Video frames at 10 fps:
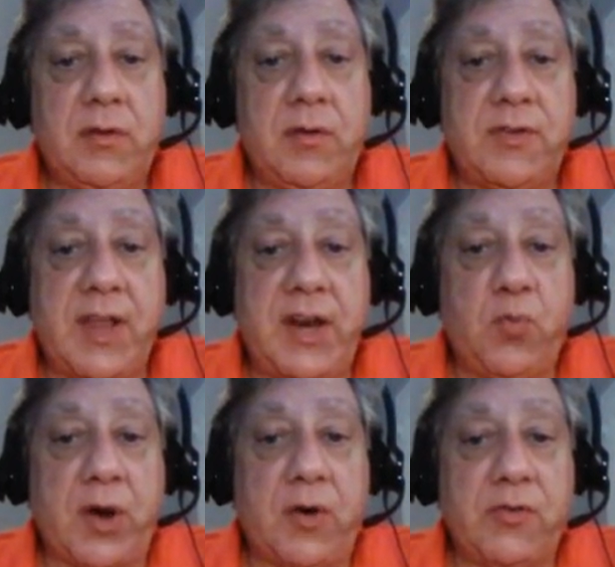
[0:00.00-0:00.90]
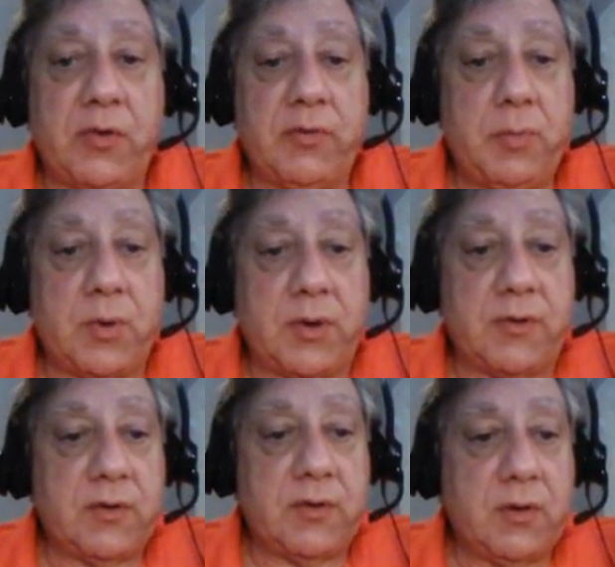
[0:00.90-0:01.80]
there's any records or
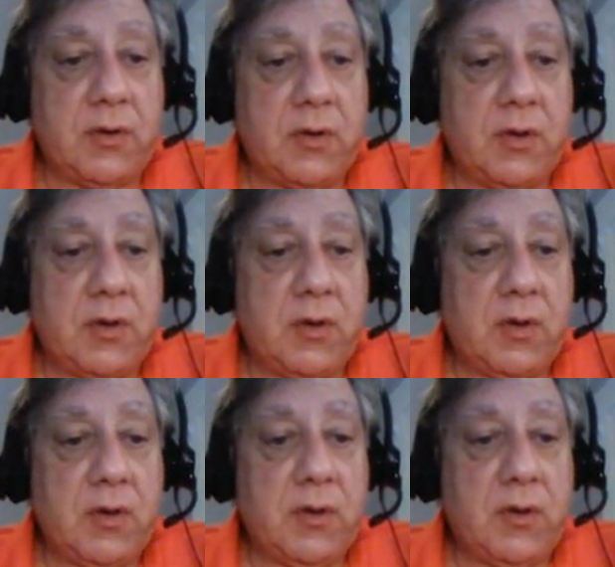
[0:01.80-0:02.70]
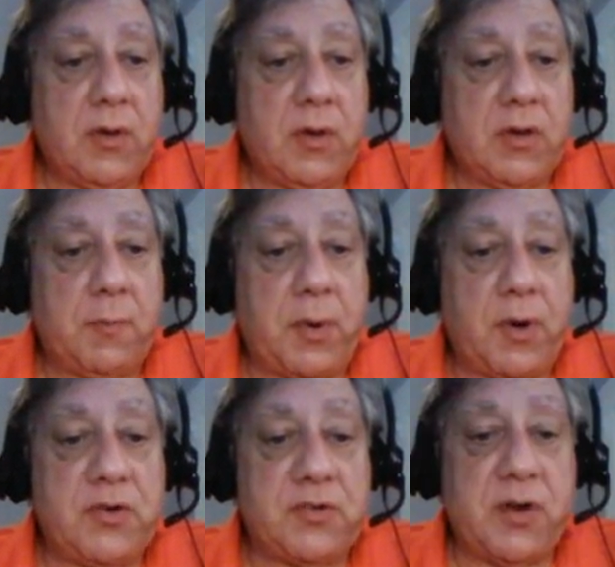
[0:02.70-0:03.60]
reports. The
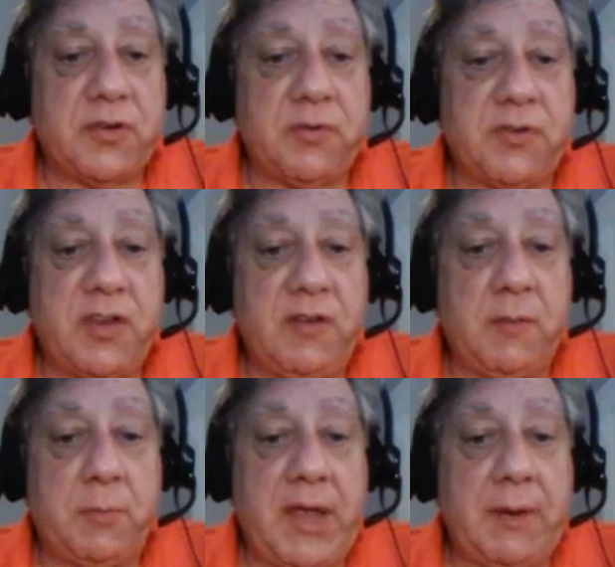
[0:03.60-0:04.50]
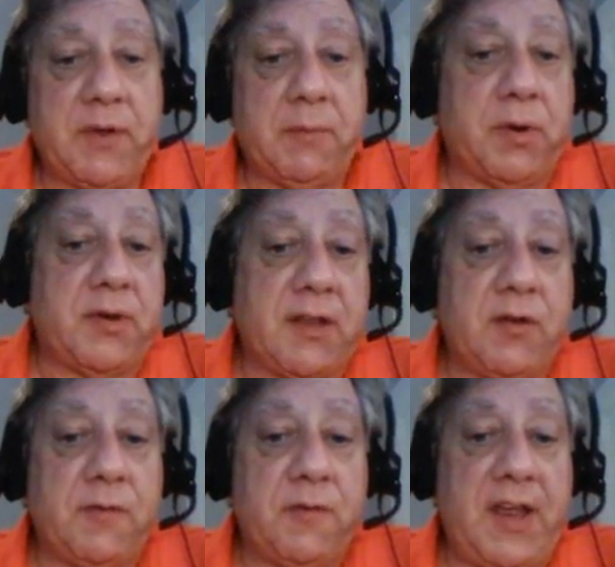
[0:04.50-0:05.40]
purchaser has received the pamphlet,
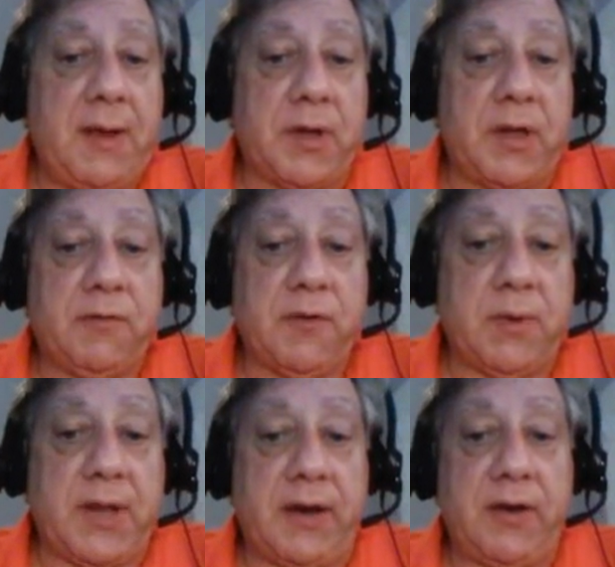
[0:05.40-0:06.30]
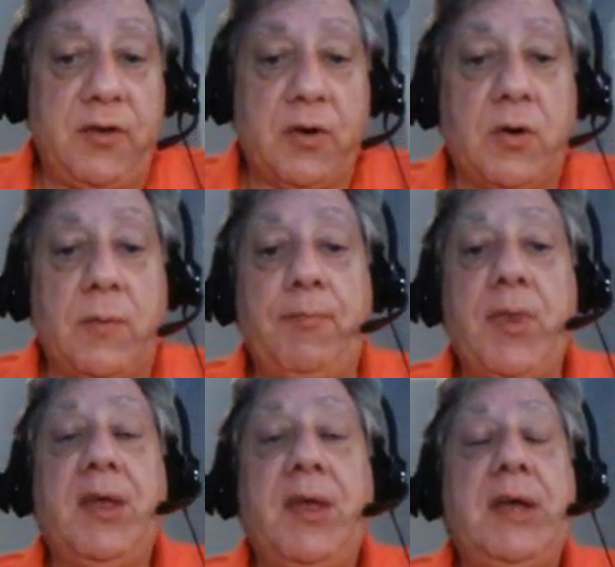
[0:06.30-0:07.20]
Protect Your Family from Lead in Your Home.
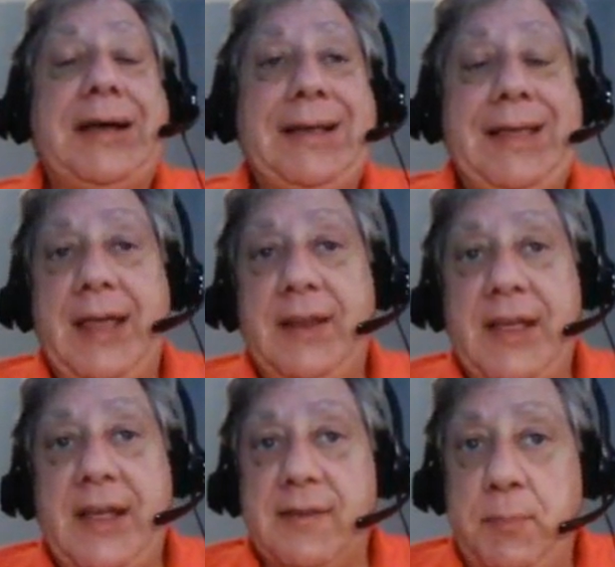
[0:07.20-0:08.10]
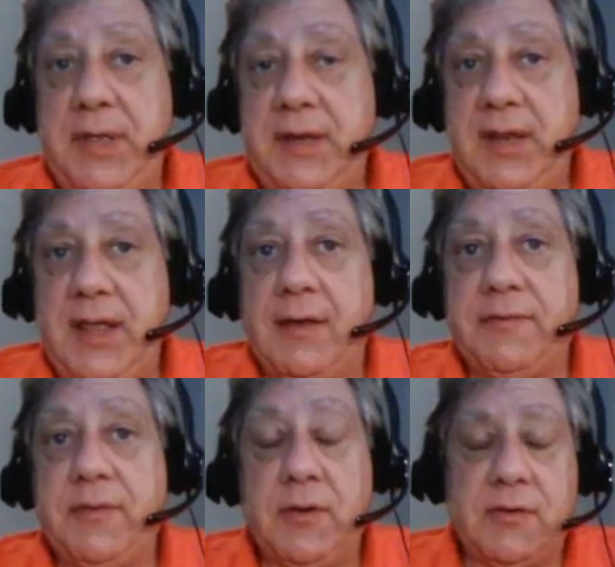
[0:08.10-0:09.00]
Again, that's a
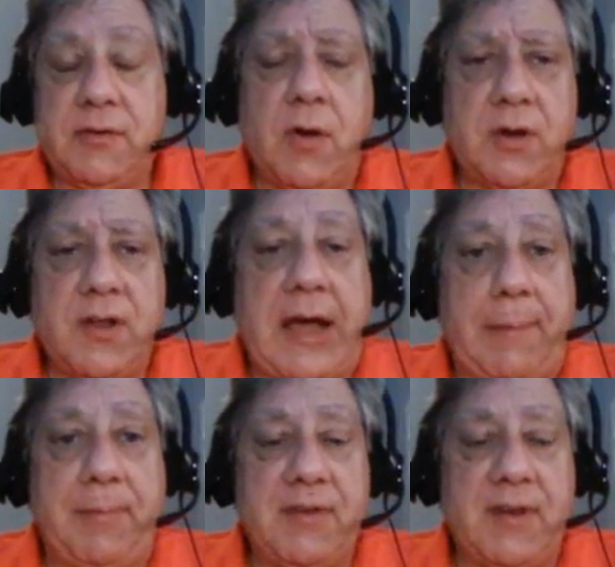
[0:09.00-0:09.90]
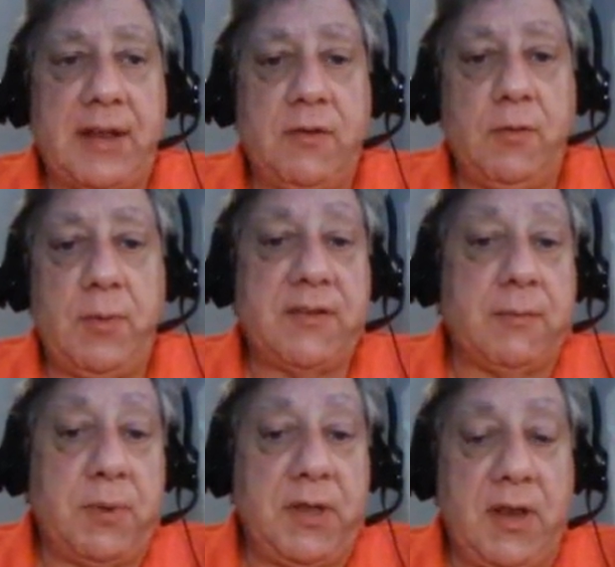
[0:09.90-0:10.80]
PDF. There's hard copies of that too, but
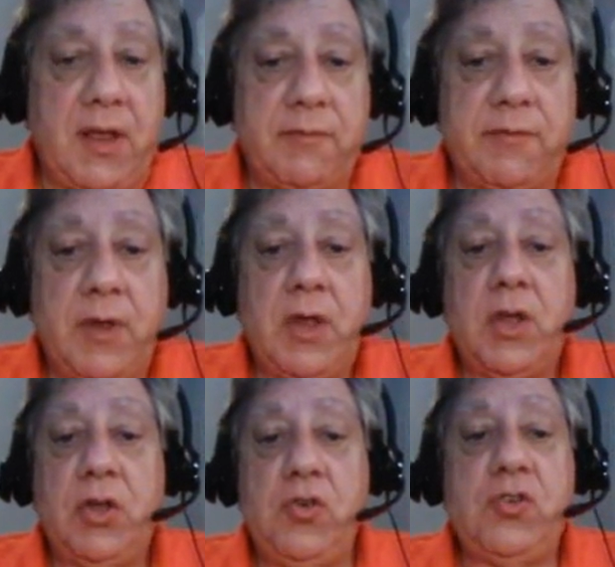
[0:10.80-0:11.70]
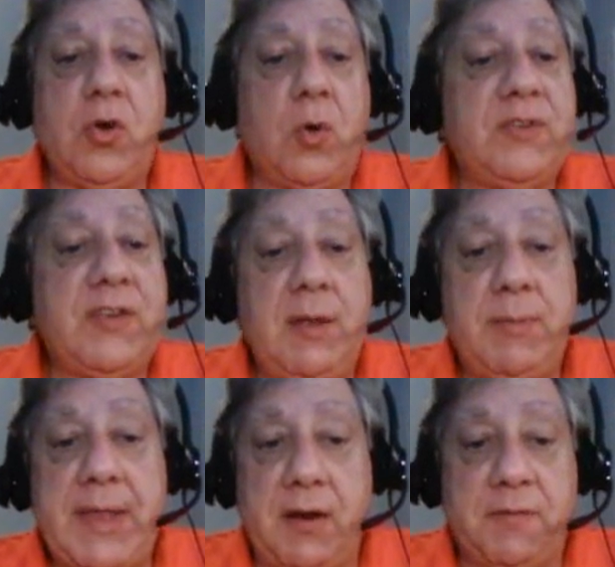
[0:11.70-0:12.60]
that's a PDF. You should always
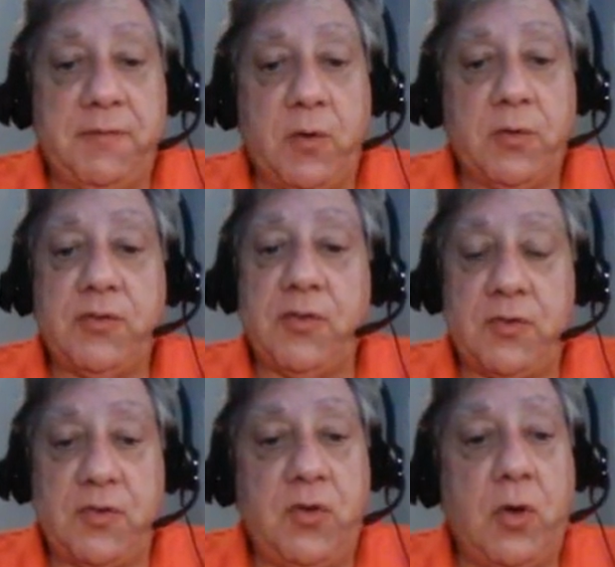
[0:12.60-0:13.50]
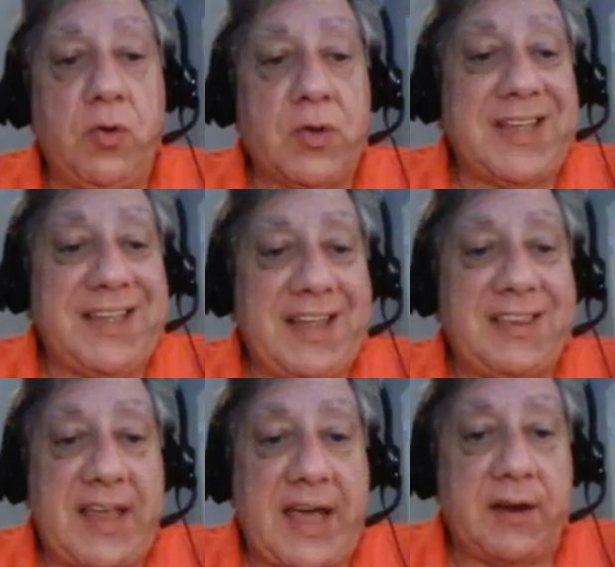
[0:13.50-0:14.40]
keep that in a folder so that you know you can
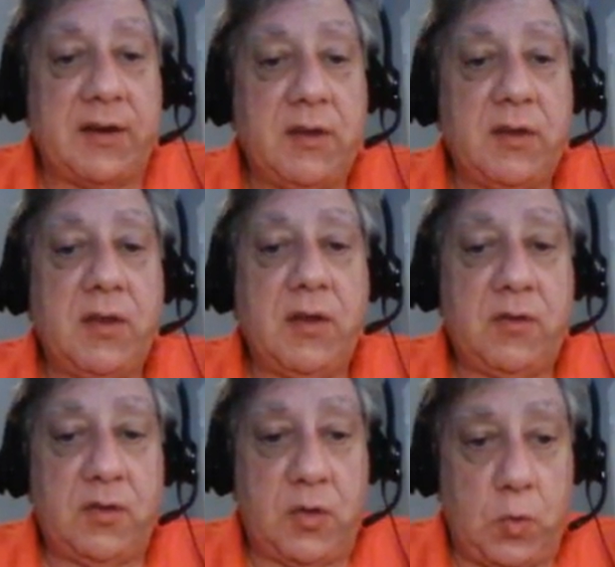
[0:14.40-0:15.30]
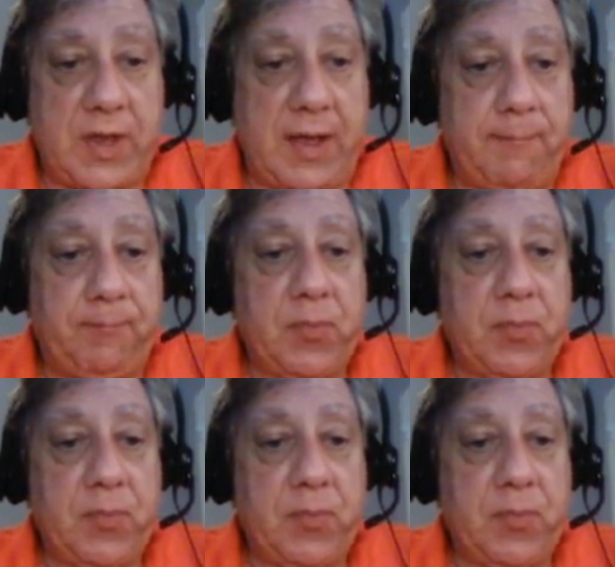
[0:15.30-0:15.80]
get that to them.